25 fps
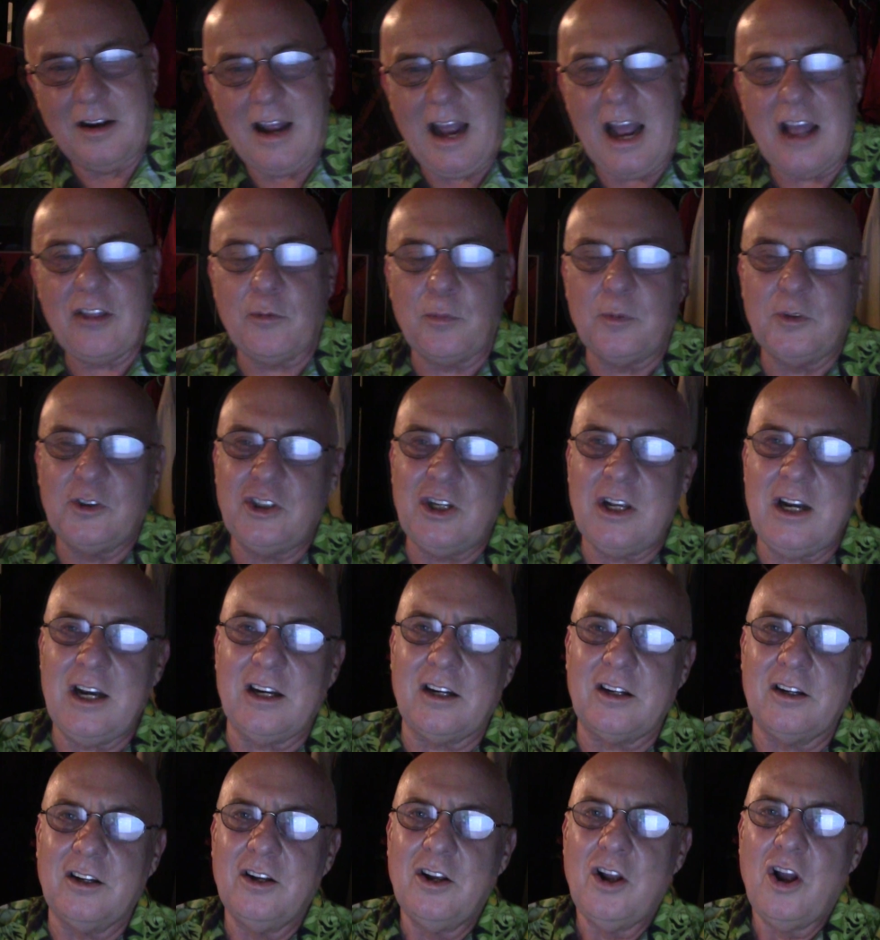
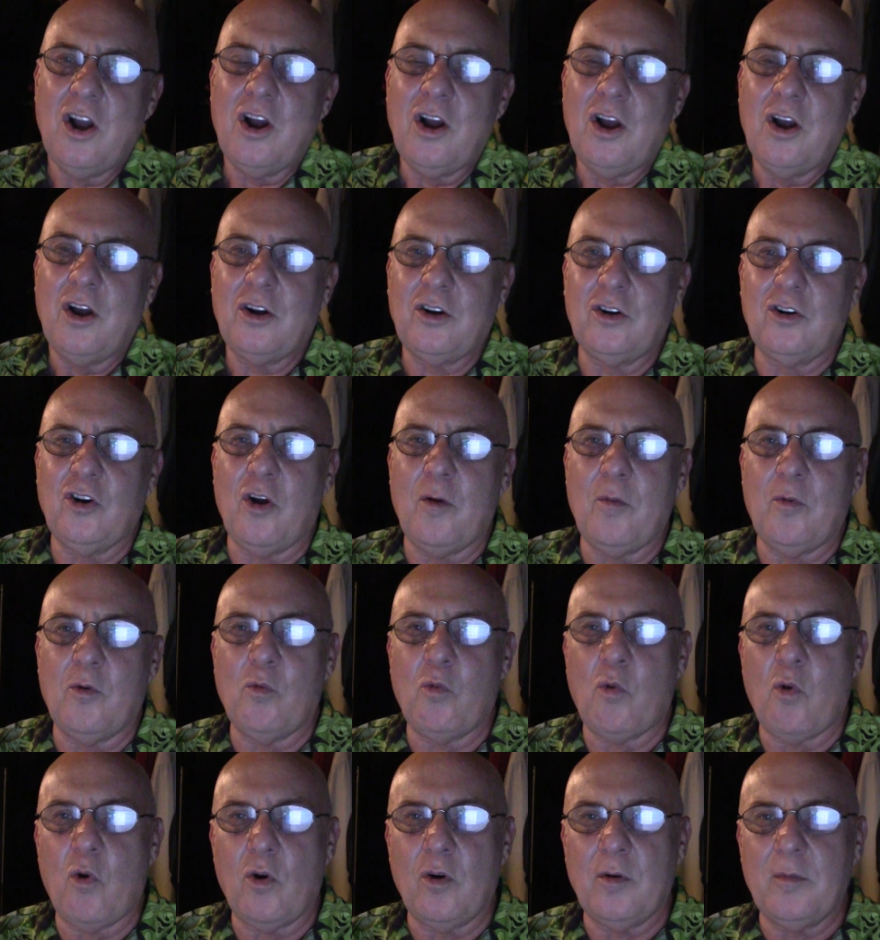anthropogenic global
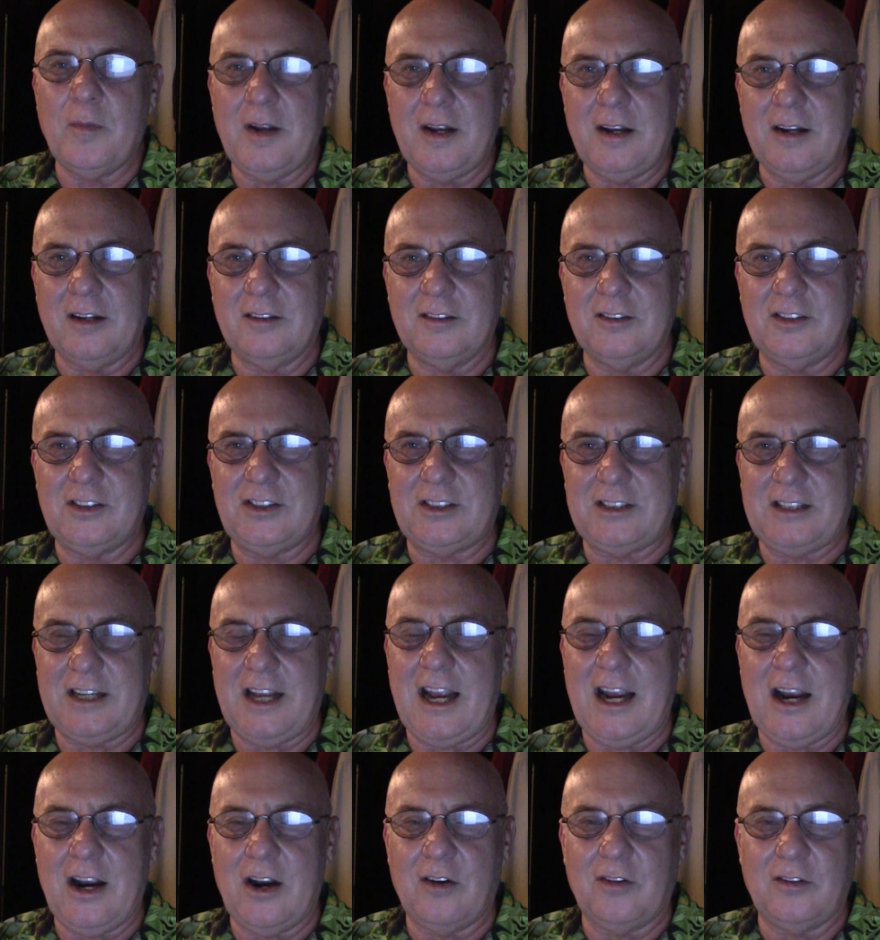warming
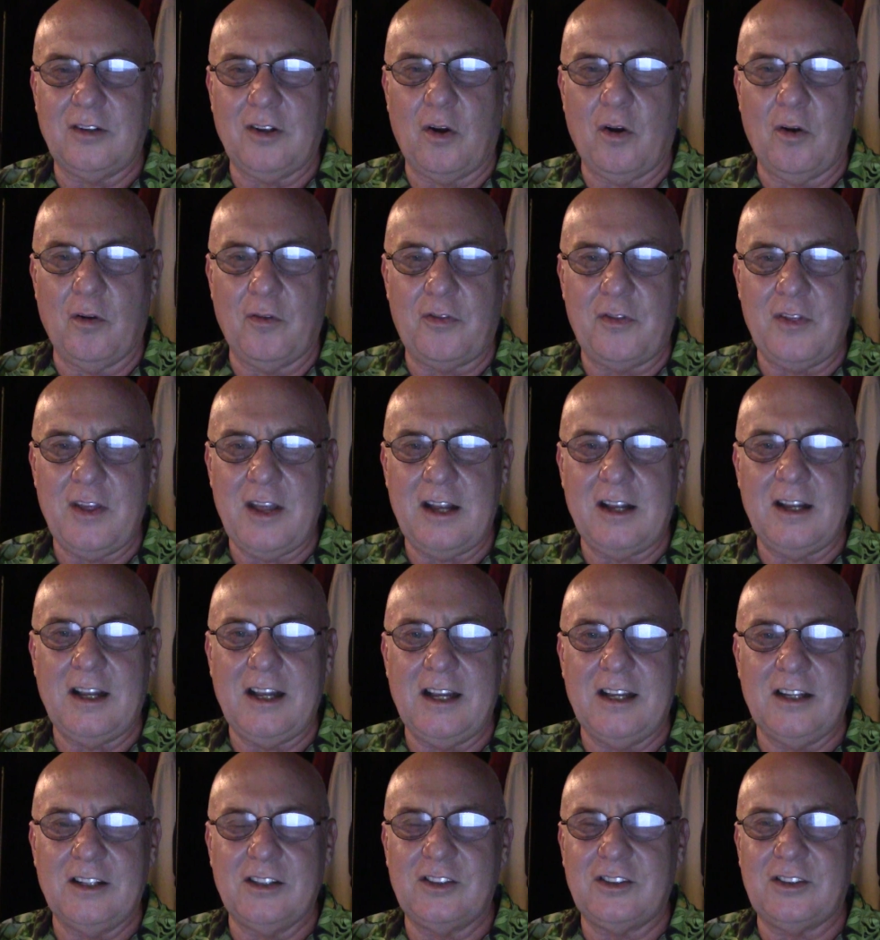scare, the whole thing
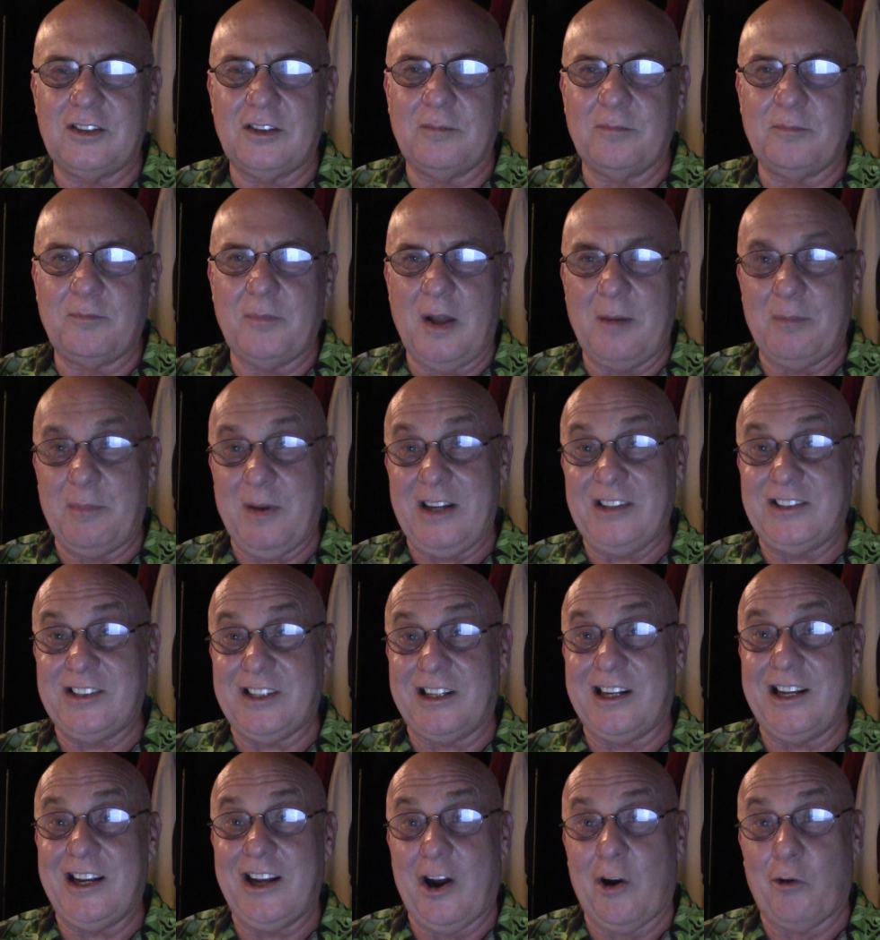is
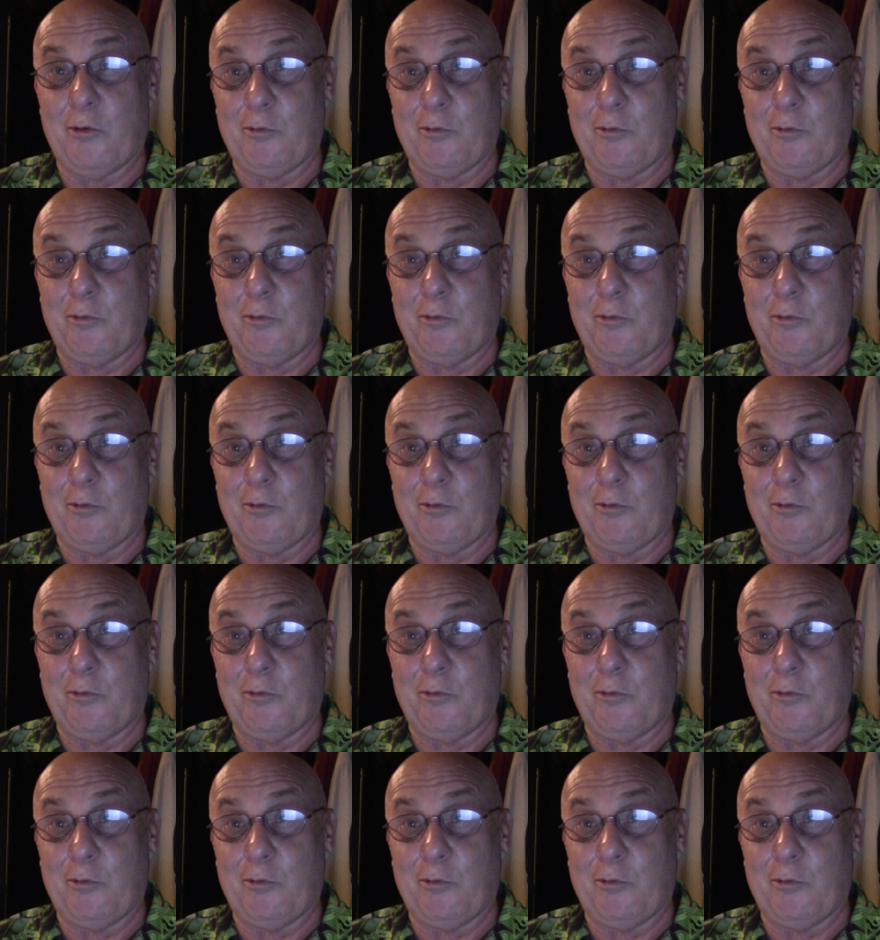basically a